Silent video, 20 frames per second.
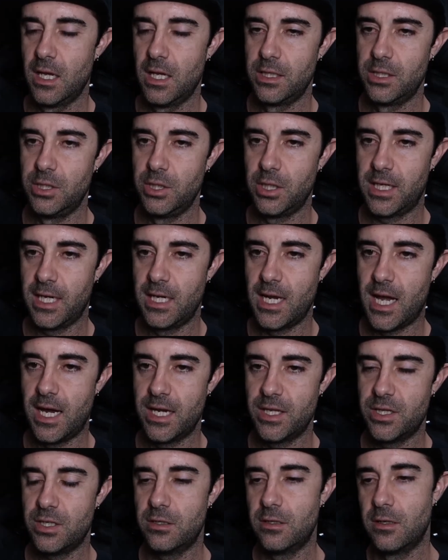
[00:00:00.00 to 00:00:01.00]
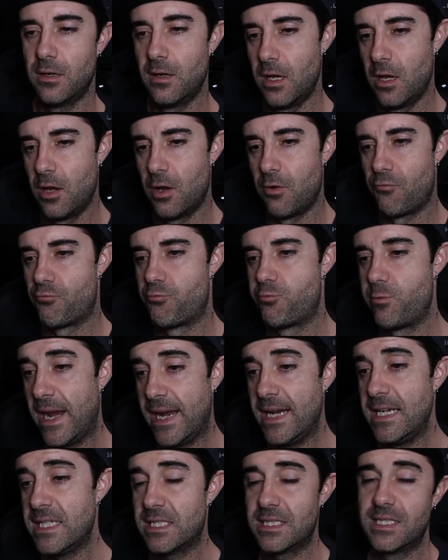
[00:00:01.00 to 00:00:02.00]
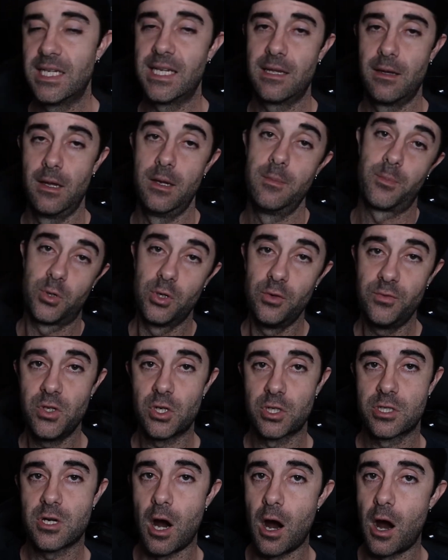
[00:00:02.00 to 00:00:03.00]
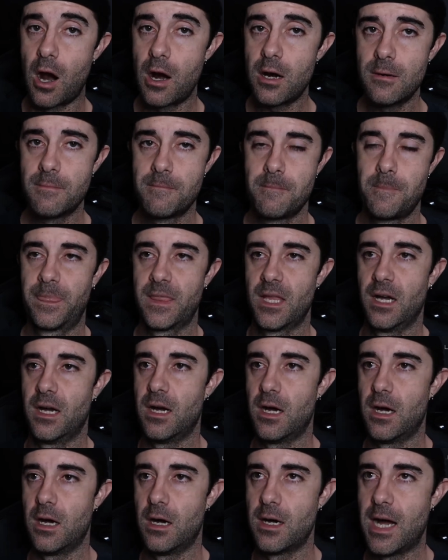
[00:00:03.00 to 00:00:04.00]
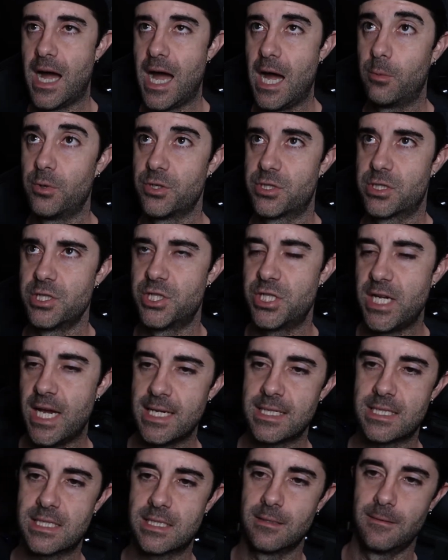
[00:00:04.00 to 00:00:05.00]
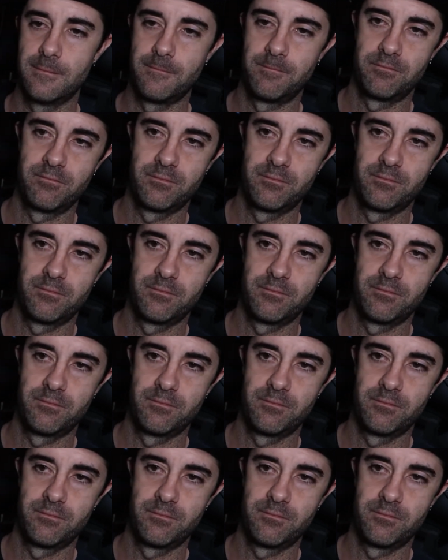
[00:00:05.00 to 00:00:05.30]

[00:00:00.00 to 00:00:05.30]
You can either race to improve your car, I would suggest